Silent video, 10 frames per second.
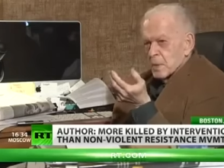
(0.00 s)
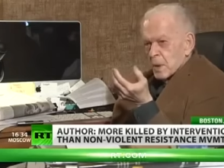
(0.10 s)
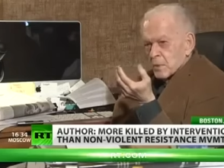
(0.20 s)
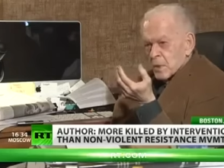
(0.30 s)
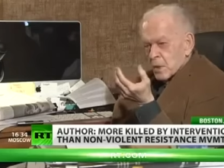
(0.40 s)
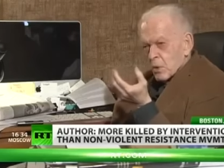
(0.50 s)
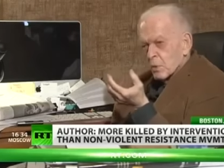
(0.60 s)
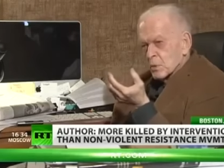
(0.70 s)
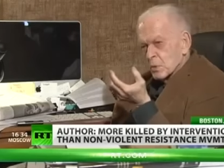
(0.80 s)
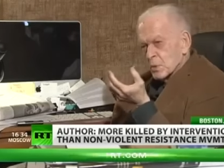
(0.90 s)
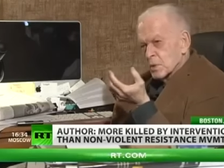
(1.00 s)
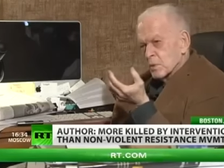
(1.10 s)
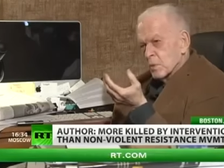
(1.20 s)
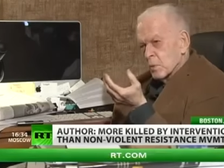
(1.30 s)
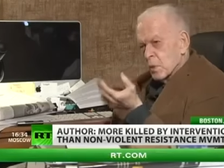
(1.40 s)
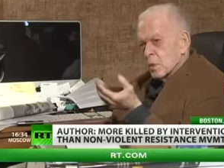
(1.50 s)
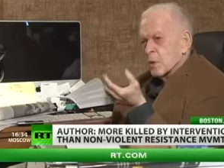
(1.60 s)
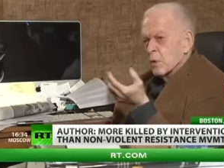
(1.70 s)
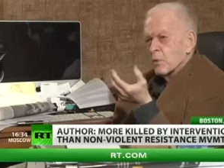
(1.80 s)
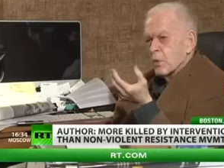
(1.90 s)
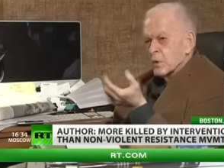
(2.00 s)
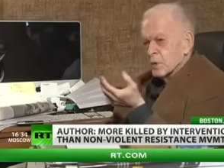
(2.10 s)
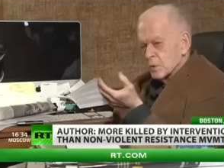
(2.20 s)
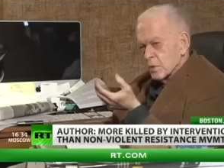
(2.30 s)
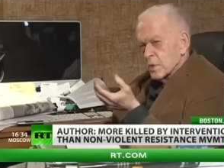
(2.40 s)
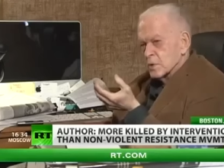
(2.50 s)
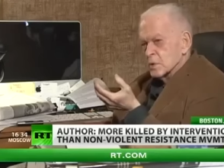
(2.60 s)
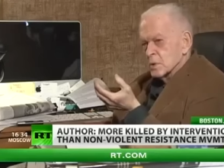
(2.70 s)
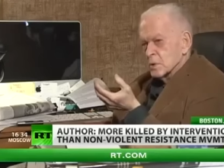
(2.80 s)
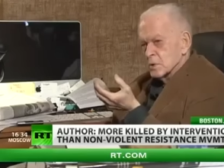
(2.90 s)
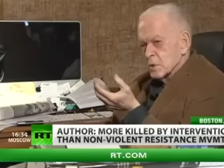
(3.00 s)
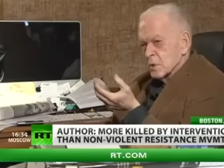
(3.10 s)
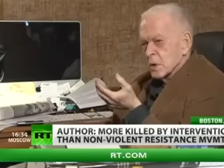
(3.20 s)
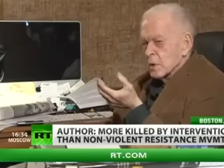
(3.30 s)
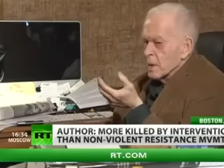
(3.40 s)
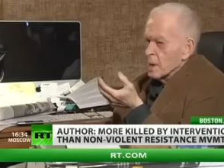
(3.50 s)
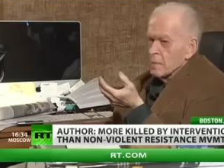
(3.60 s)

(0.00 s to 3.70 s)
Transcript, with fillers: Now, if they go to a civil war or foreign intervention in Syria,